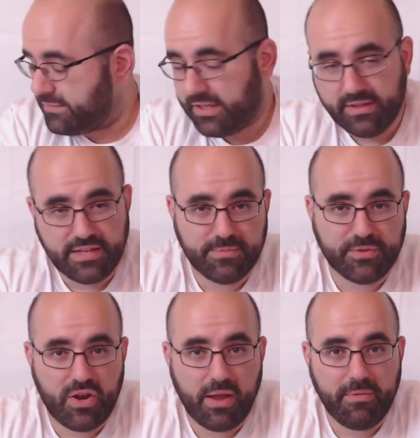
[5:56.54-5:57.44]
hit that
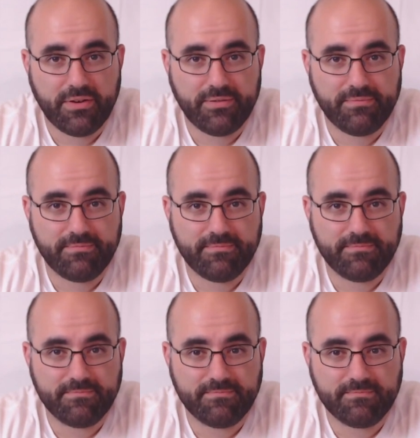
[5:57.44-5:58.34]
subscribe button.
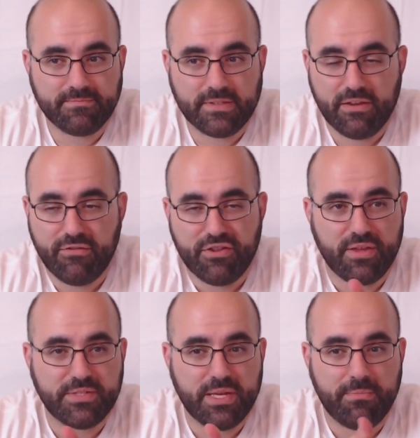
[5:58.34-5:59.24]
Give it a
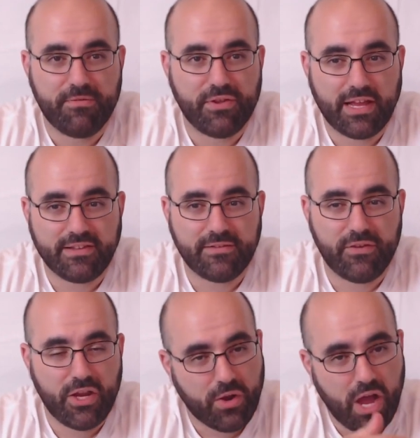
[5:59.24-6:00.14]
thumbs up if you like this
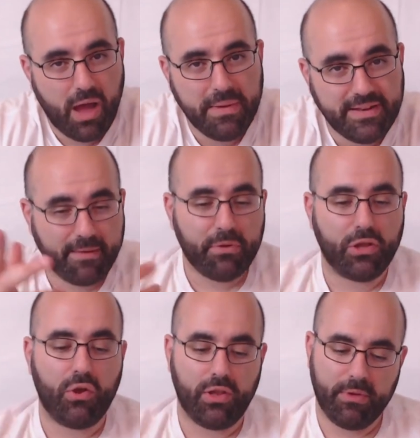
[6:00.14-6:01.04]
video. Comment down
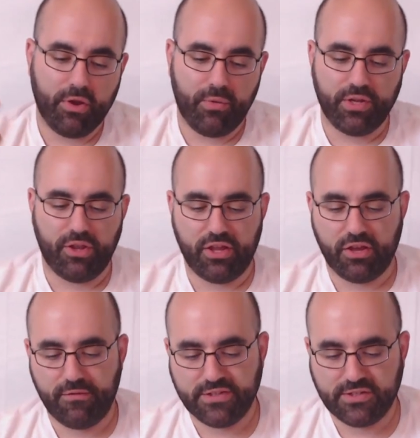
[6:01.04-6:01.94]
below. Let me know what you
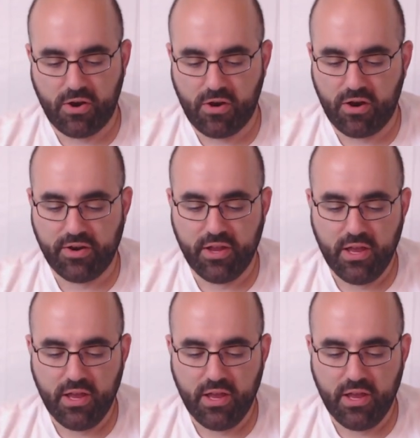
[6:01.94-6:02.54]
think of this card